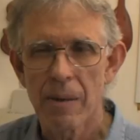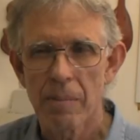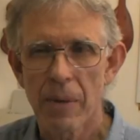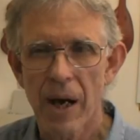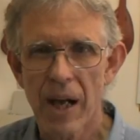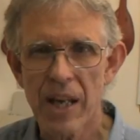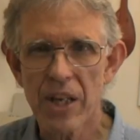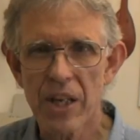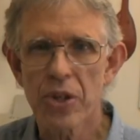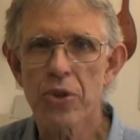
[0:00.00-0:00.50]

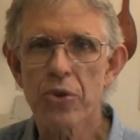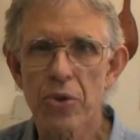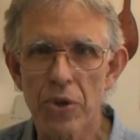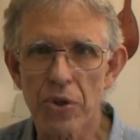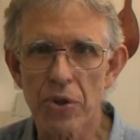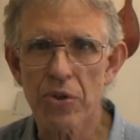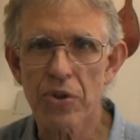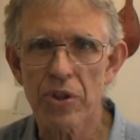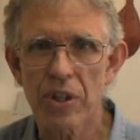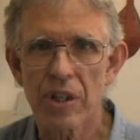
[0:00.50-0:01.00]
My
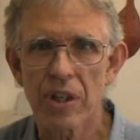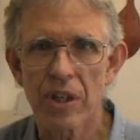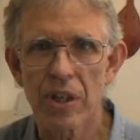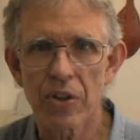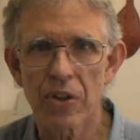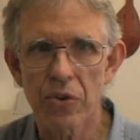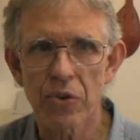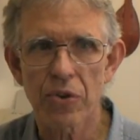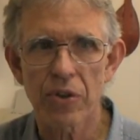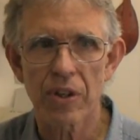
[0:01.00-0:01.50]
interest
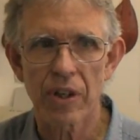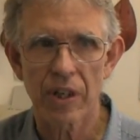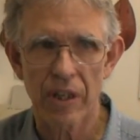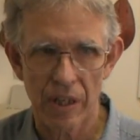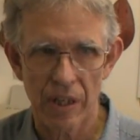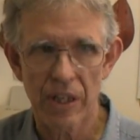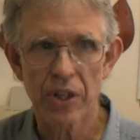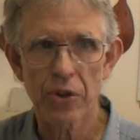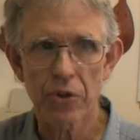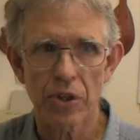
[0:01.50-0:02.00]
is,
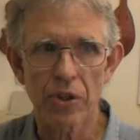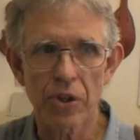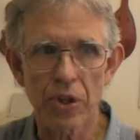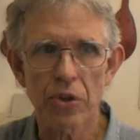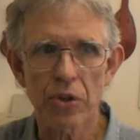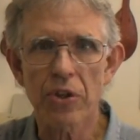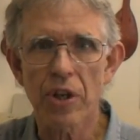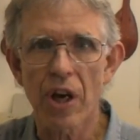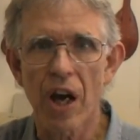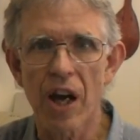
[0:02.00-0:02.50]
at least at
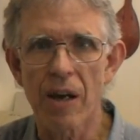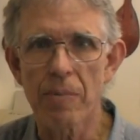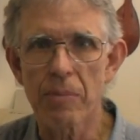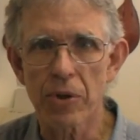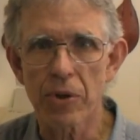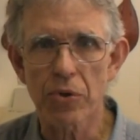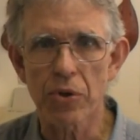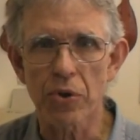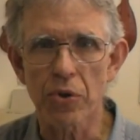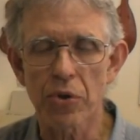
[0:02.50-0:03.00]
this time,
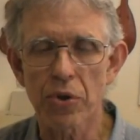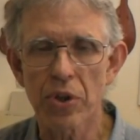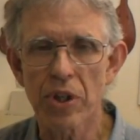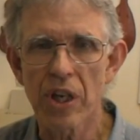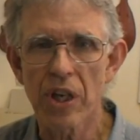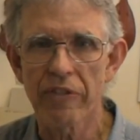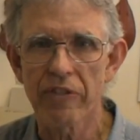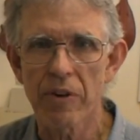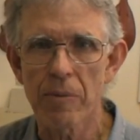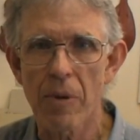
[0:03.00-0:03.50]
is to
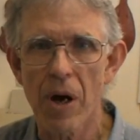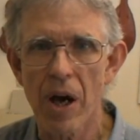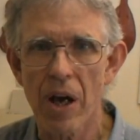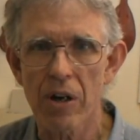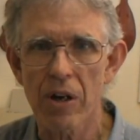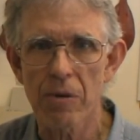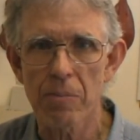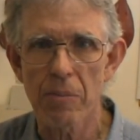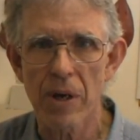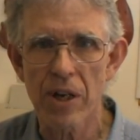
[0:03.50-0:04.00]
see if a
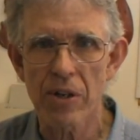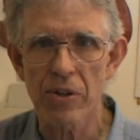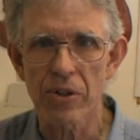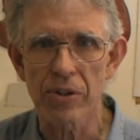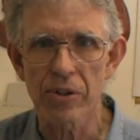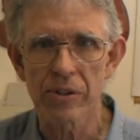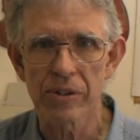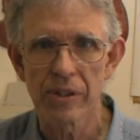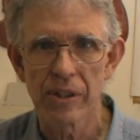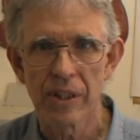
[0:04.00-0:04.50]
modern
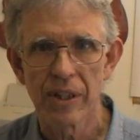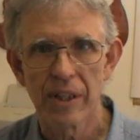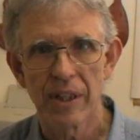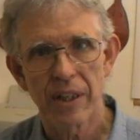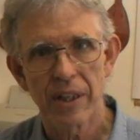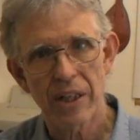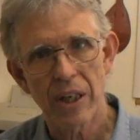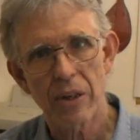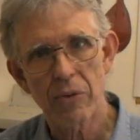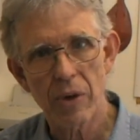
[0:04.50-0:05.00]
maker
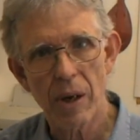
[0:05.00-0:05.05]
can